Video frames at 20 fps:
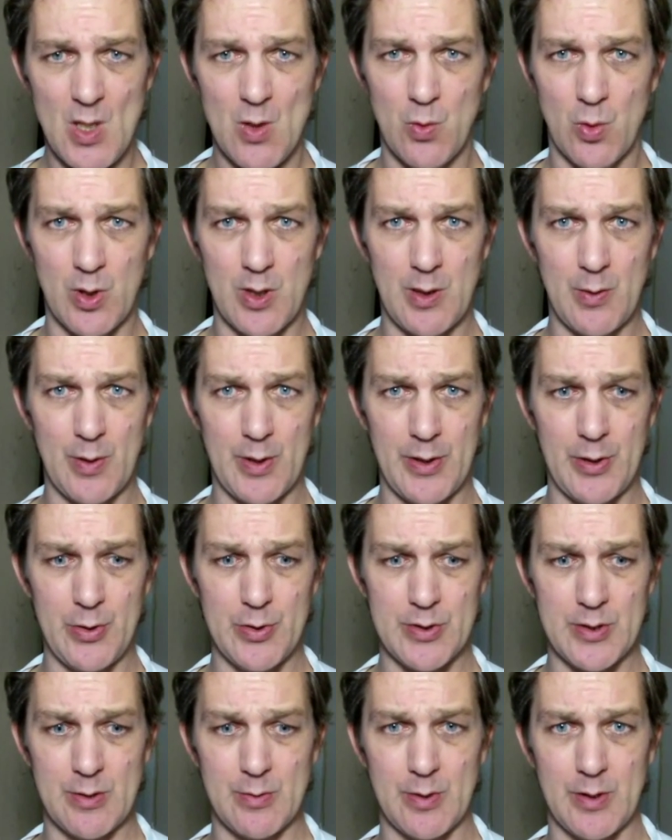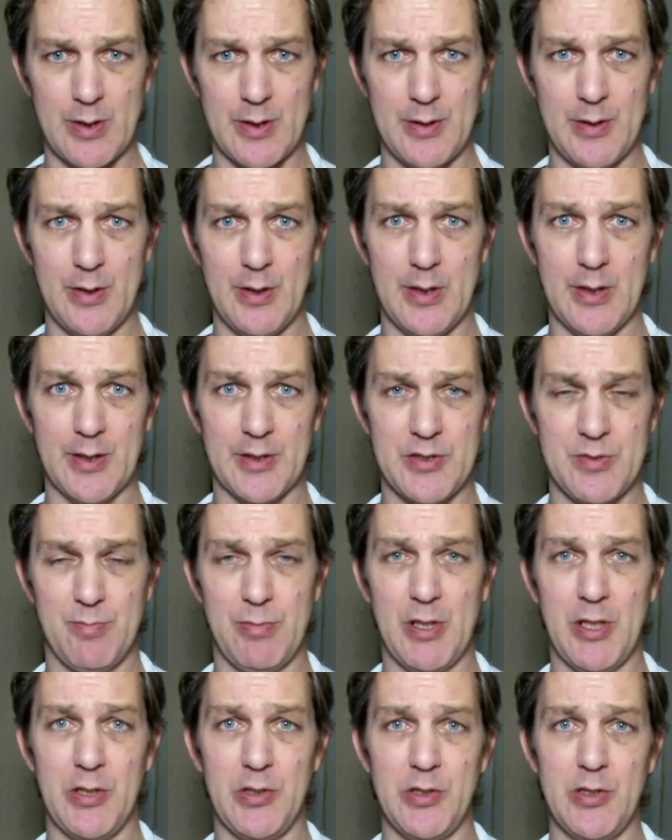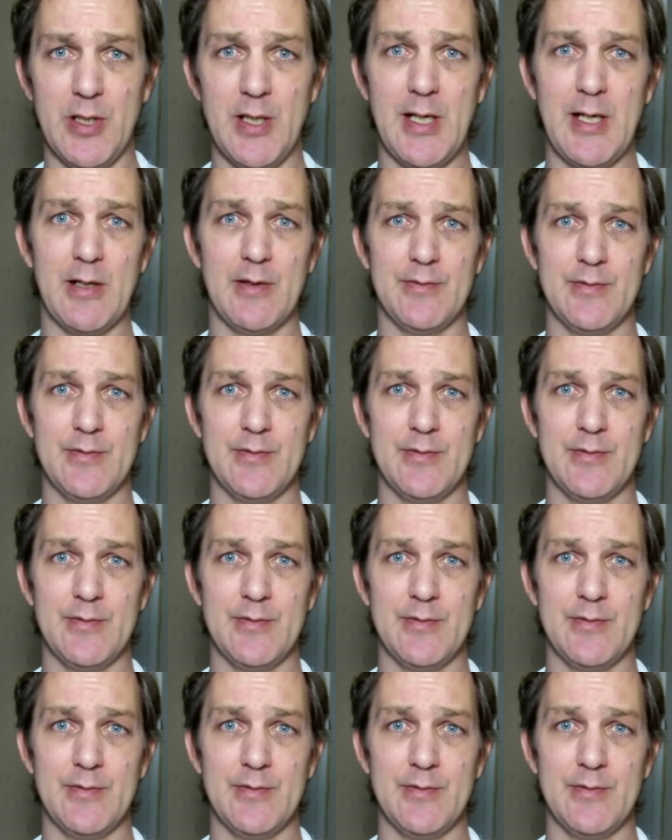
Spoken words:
What I want to do is I want to explain to you